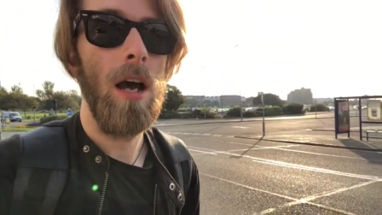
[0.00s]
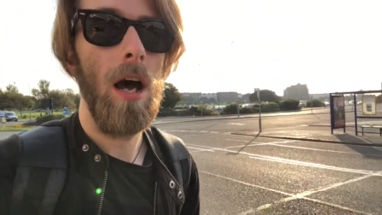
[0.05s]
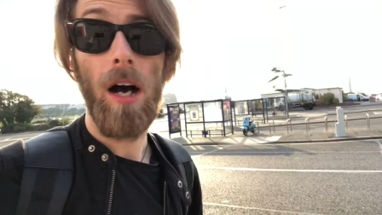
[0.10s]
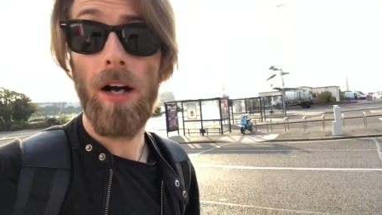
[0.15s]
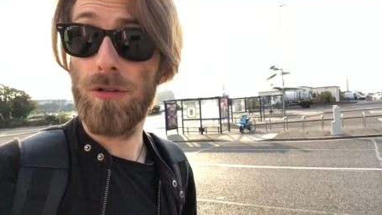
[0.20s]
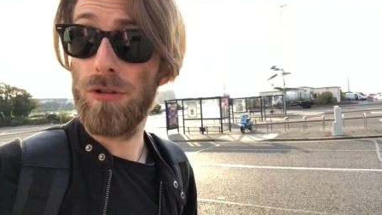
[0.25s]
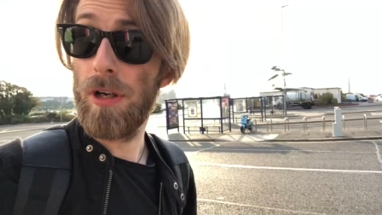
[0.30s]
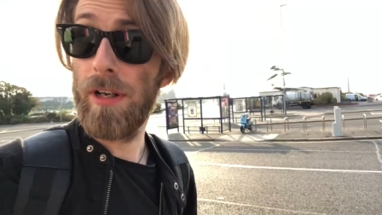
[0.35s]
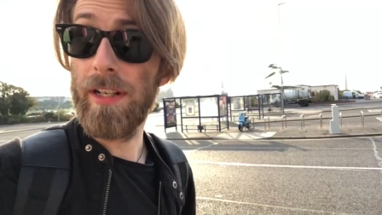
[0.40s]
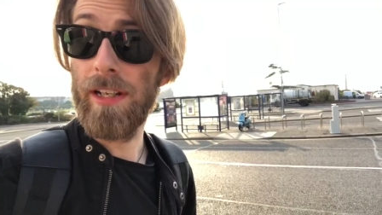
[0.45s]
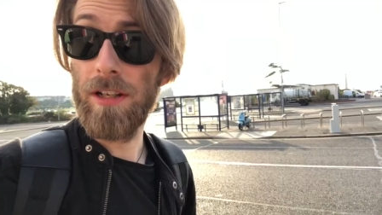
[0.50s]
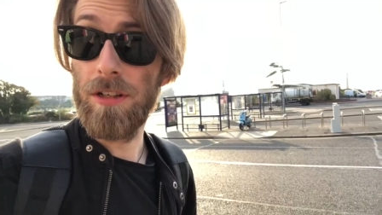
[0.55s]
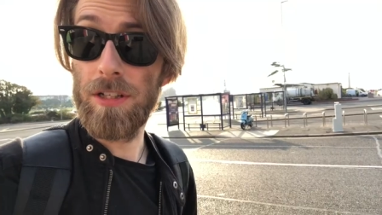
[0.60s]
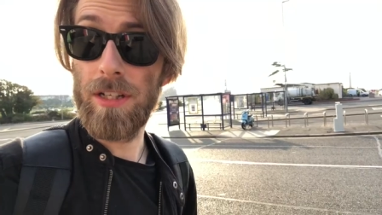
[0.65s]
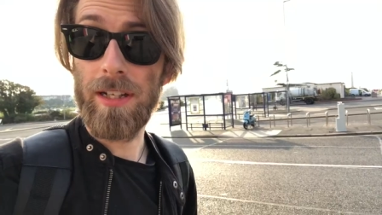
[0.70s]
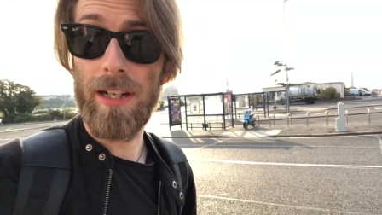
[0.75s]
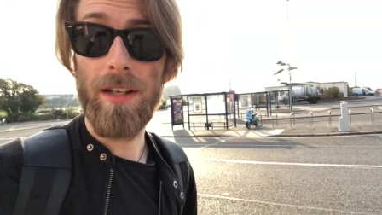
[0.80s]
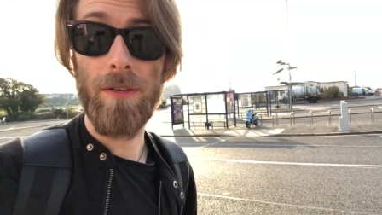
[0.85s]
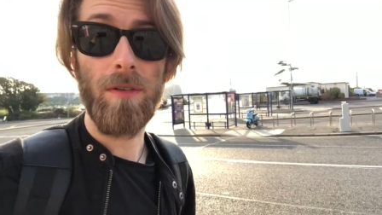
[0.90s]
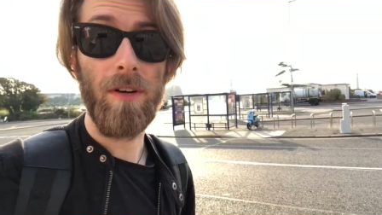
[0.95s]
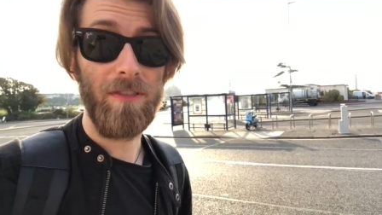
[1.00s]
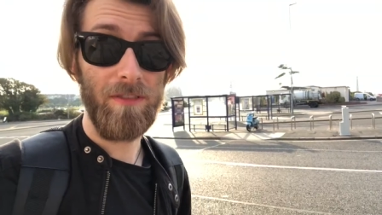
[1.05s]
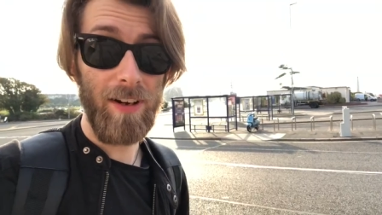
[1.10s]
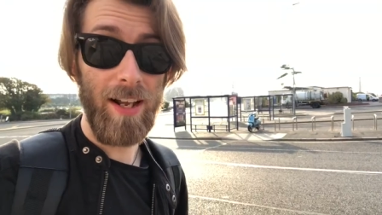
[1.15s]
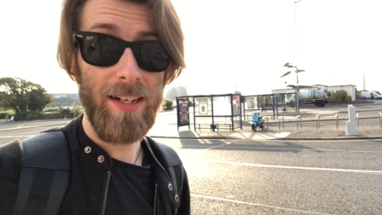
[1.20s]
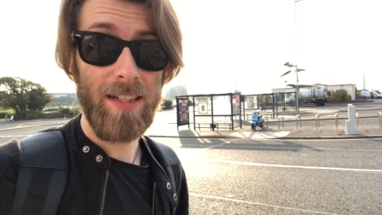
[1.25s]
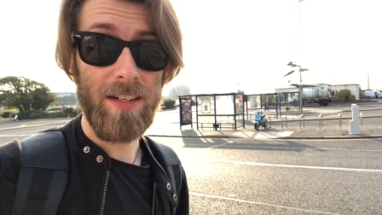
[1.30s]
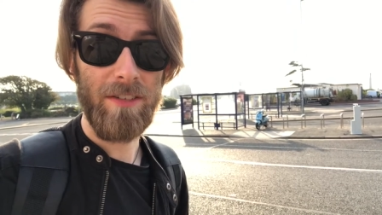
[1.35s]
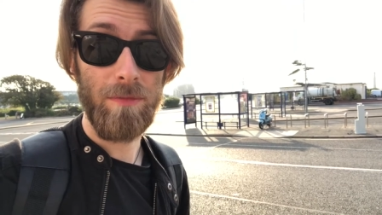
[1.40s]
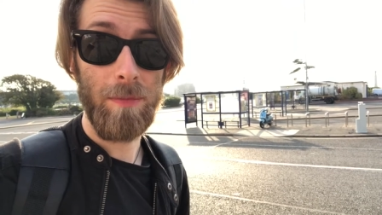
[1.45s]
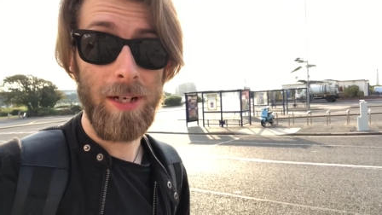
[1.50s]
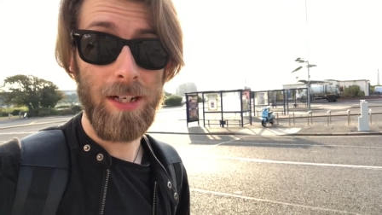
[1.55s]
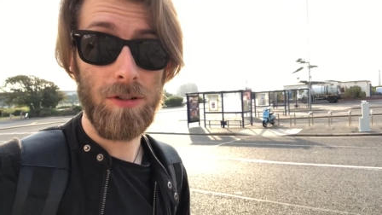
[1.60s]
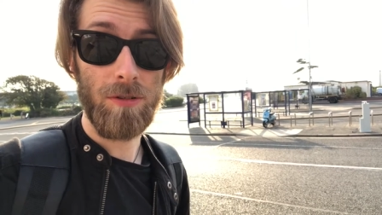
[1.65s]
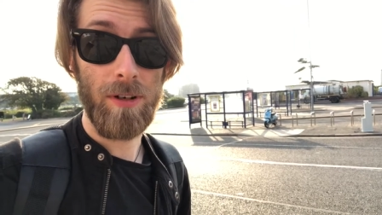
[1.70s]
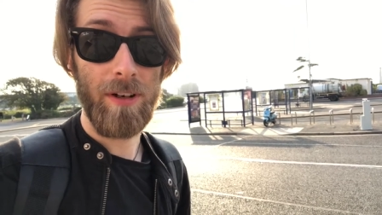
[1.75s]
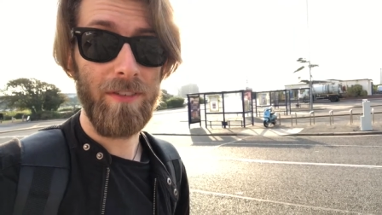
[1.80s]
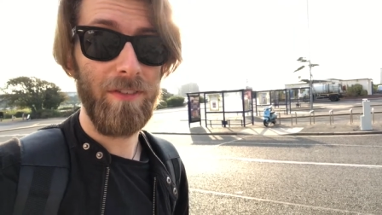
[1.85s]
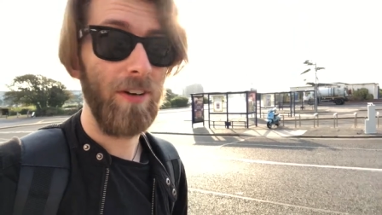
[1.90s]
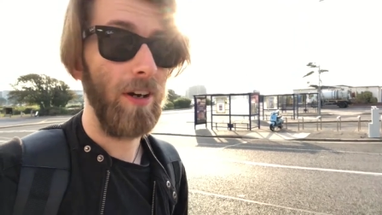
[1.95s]
I tried it using the reflective
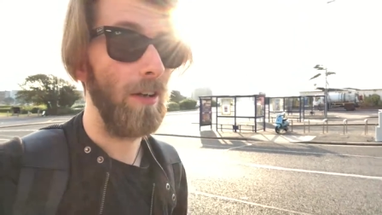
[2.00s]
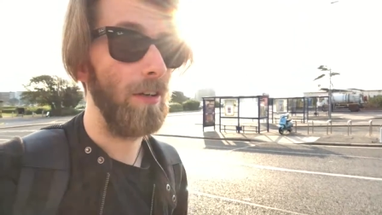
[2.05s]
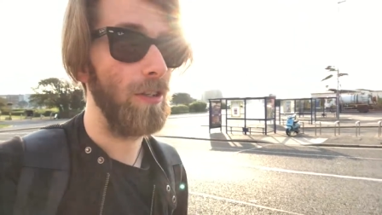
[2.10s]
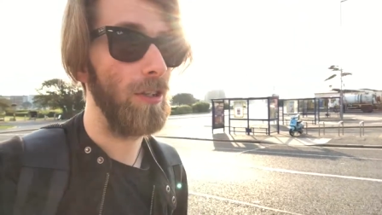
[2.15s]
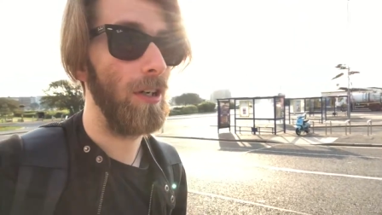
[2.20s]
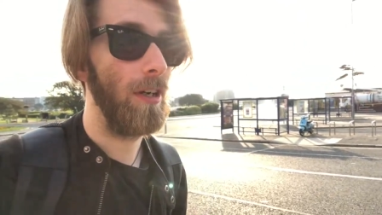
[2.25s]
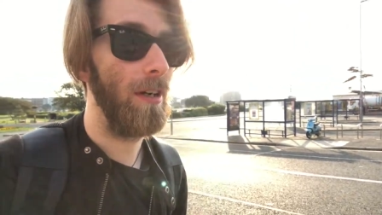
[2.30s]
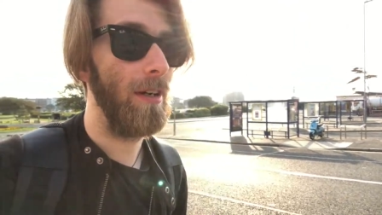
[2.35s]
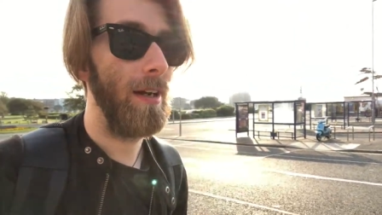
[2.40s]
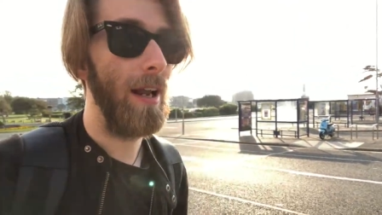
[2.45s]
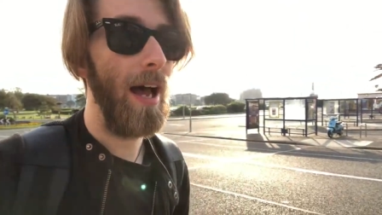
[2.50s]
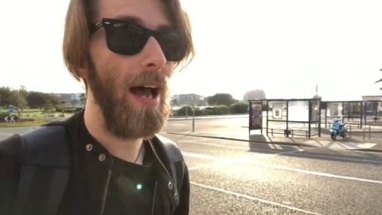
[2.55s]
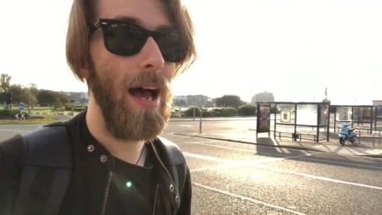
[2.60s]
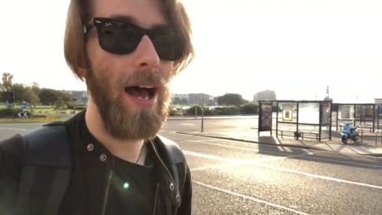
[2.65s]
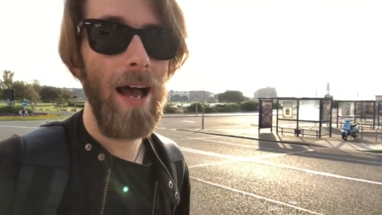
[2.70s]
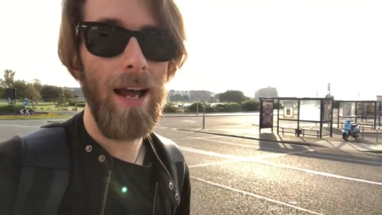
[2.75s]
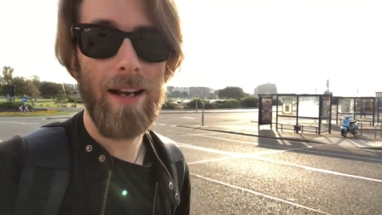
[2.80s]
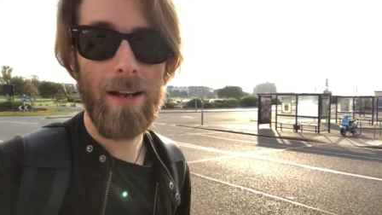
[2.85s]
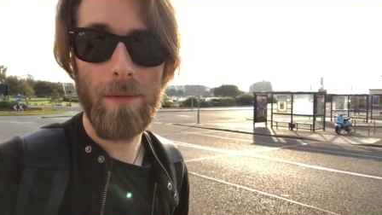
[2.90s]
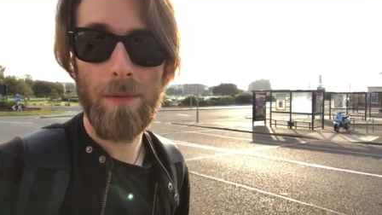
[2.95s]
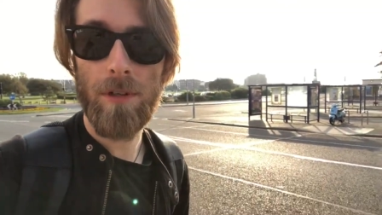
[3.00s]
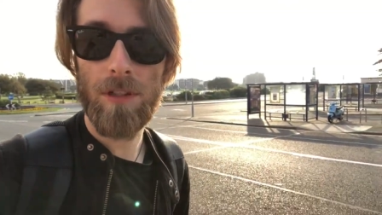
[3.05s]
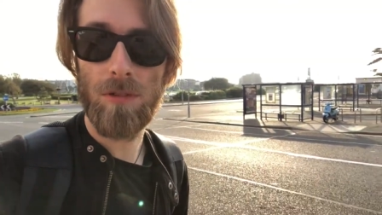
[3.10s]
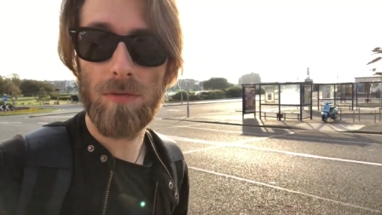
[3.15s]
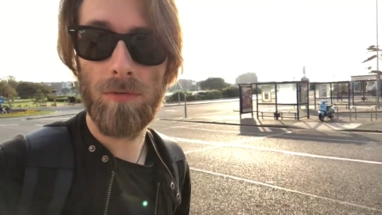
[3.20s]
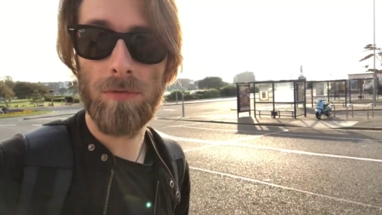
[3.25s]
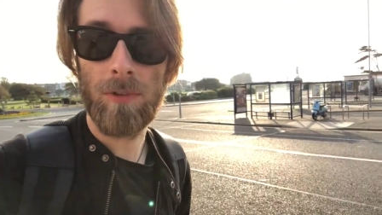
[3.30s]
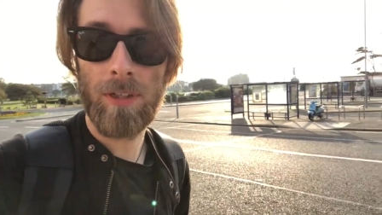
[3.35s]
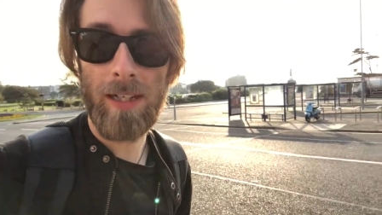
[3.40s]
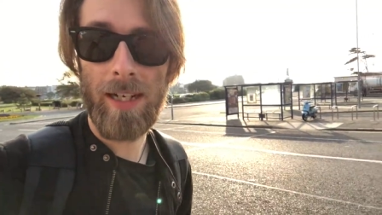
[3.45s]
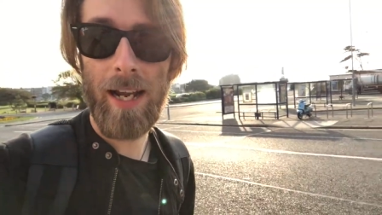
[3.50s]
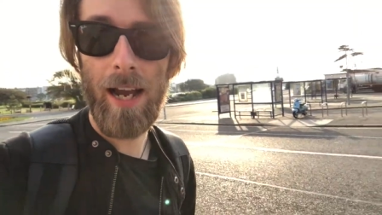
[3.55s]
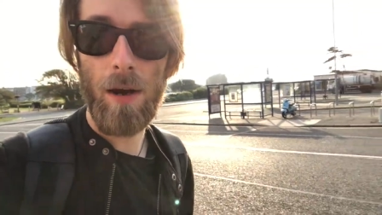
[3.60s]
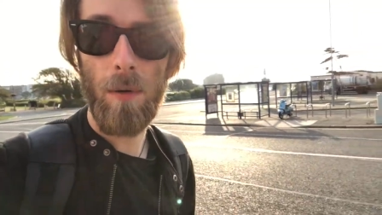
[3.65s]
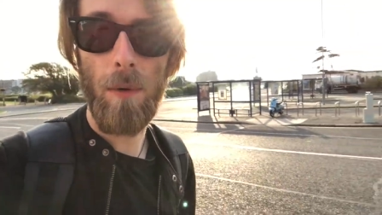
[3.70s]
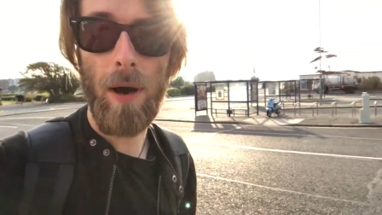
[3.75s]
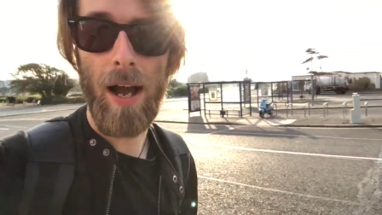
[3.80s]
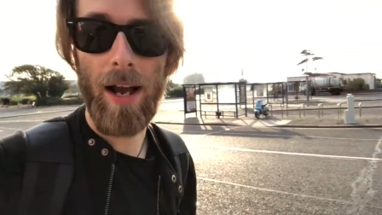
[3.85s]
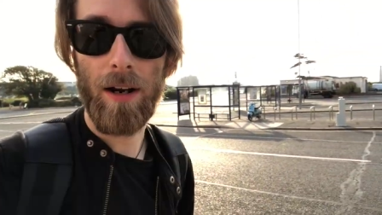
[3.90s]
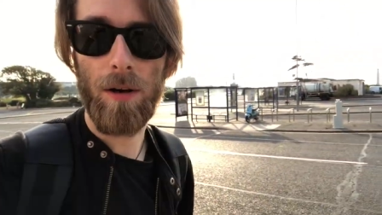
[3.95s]
metering function and it was really out of
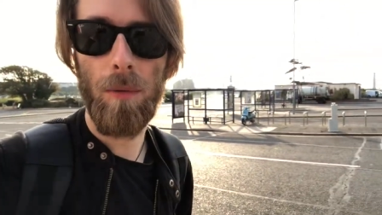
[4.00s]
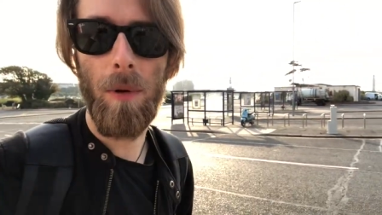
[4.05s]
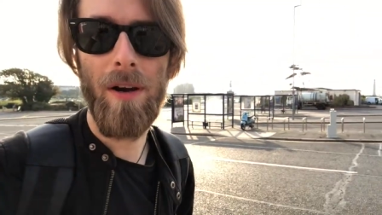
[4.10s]
whack.